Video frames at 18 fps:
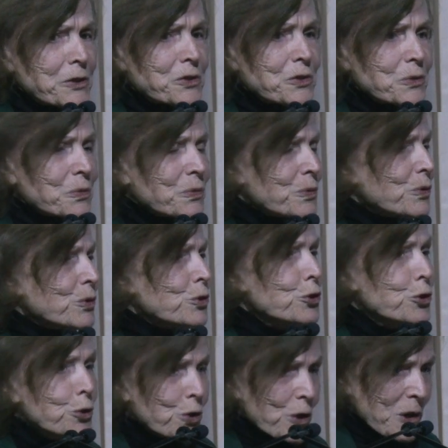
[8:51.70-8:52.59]
We're
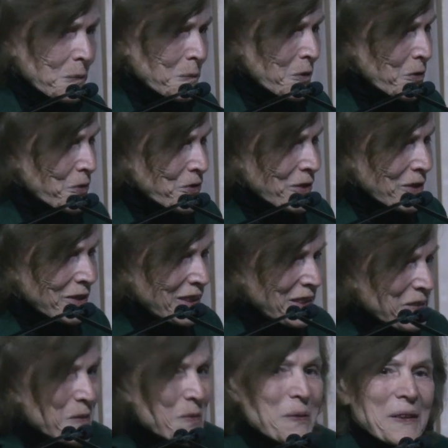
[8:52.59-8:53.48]
relative
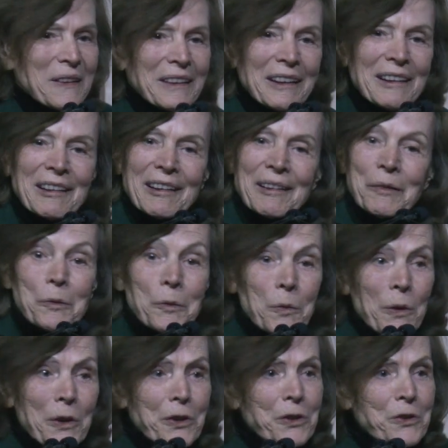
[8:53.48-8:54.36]
newcomers.
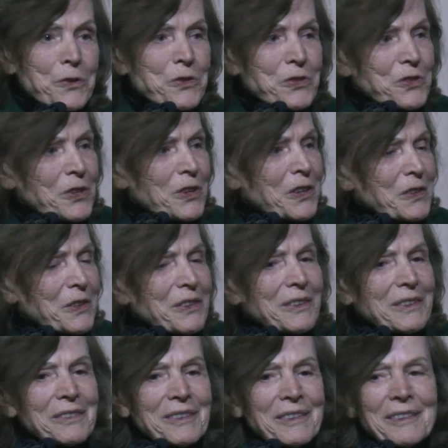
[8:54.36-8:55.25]
Where do you
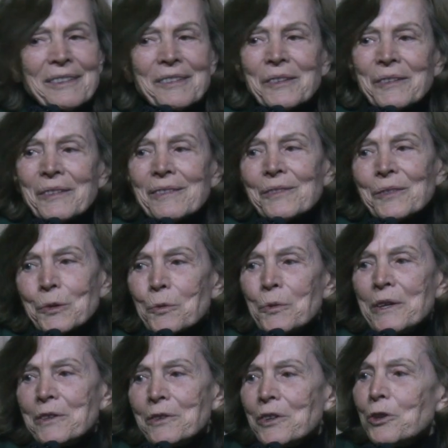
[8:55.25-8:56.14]
start
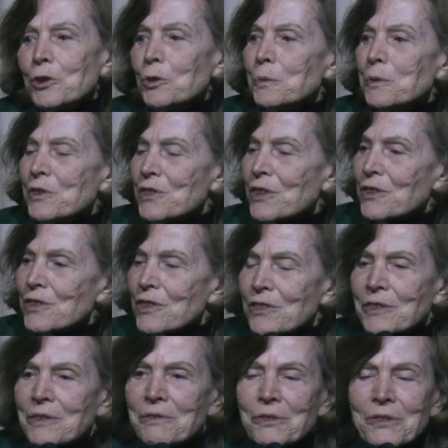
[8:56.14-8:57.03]
for when
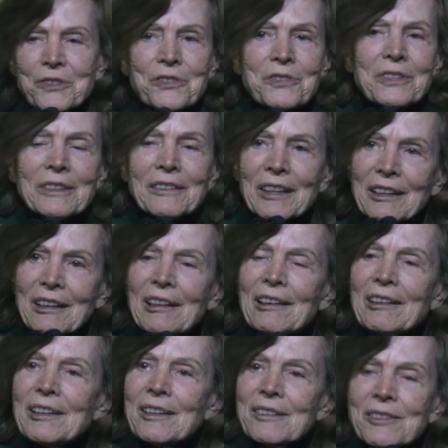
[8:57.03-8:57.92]
humans existed?
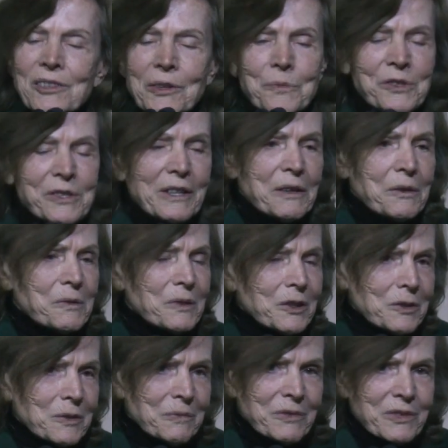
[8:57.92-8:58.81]

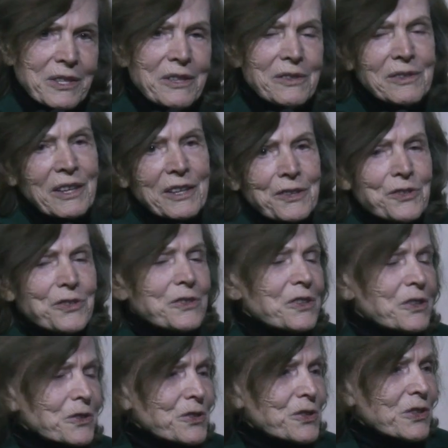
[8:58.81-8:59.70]
Some say, well,
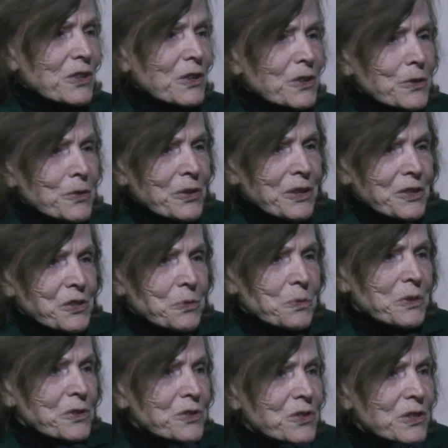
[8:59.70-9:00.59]
10,000 years
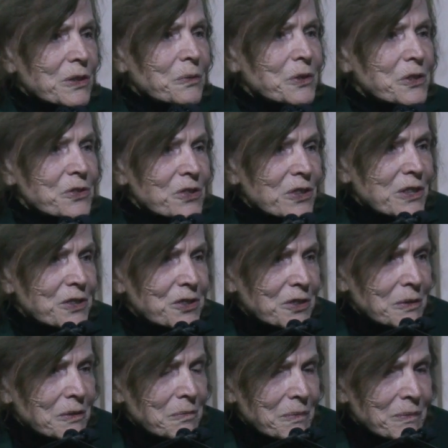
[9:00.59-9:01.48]
ago, that's when
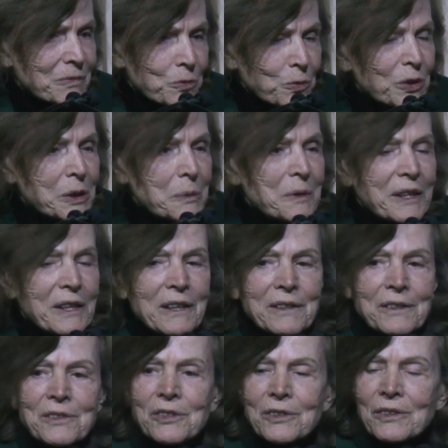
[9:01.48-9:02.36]
civilization
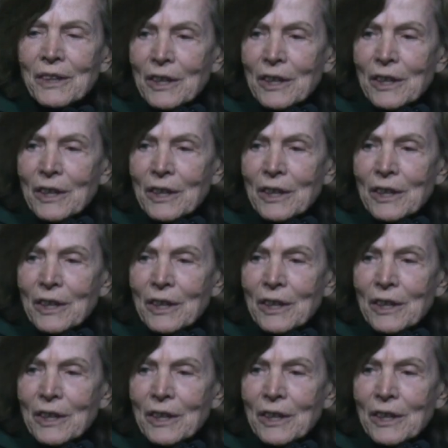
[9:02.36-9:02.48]
really